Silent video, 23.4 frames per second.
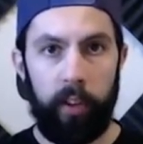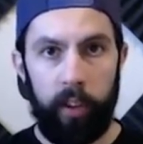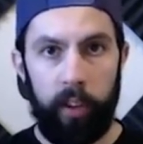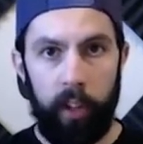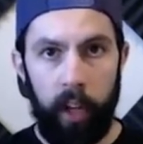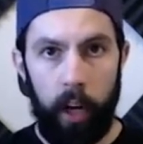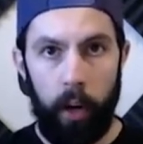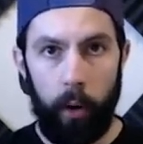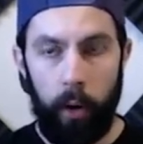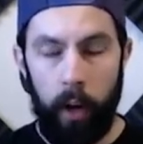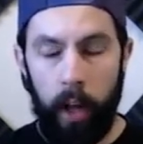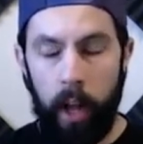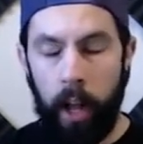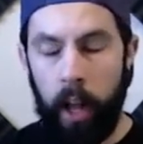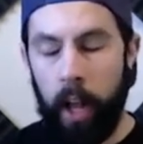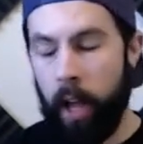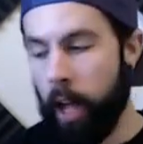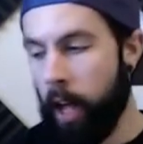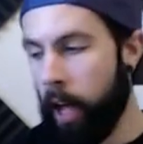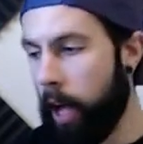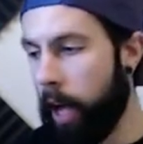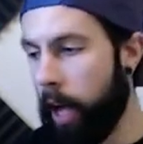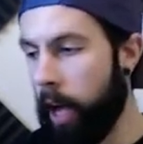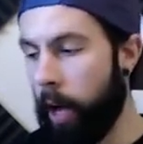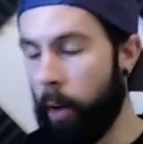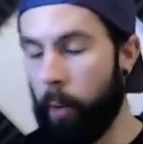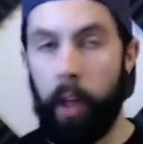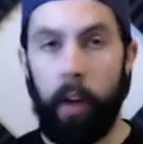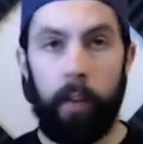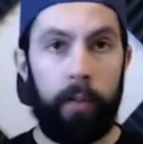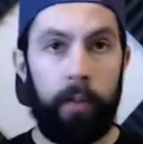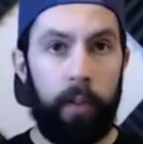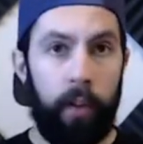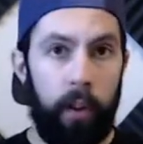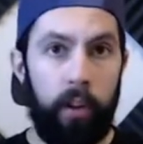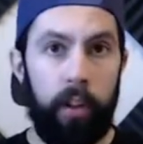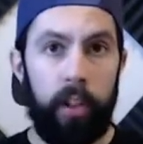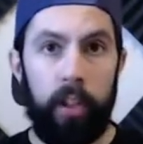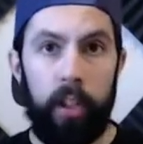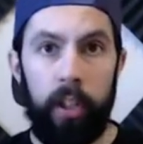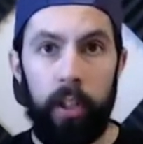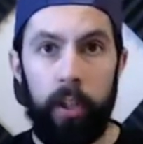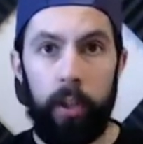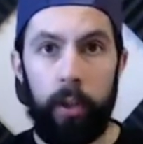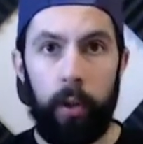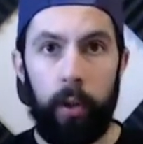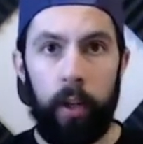So without further
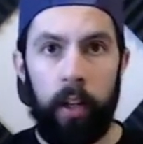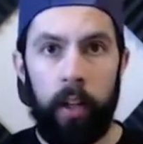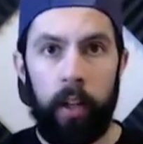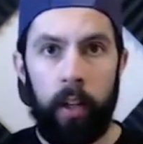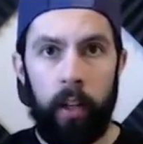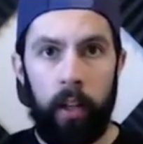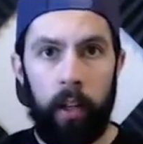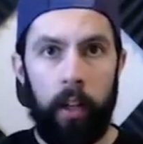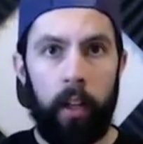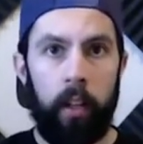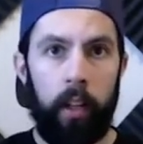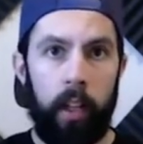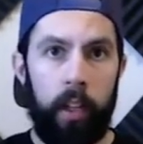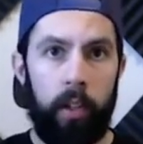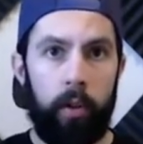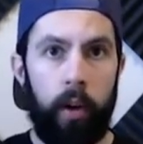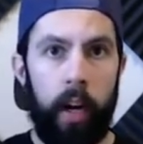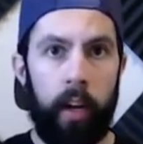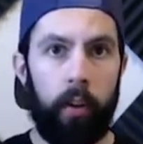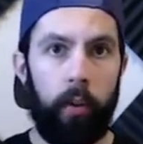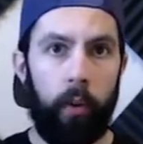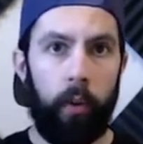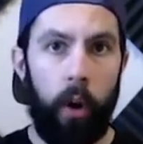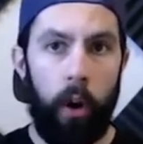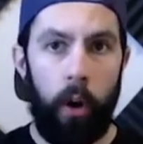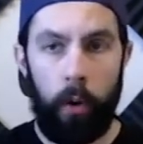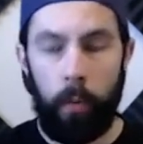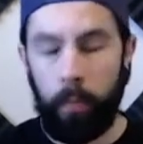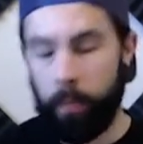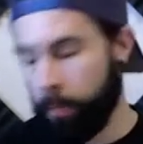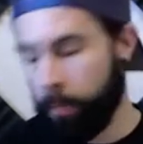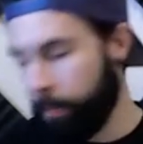ado, let's rock and roll.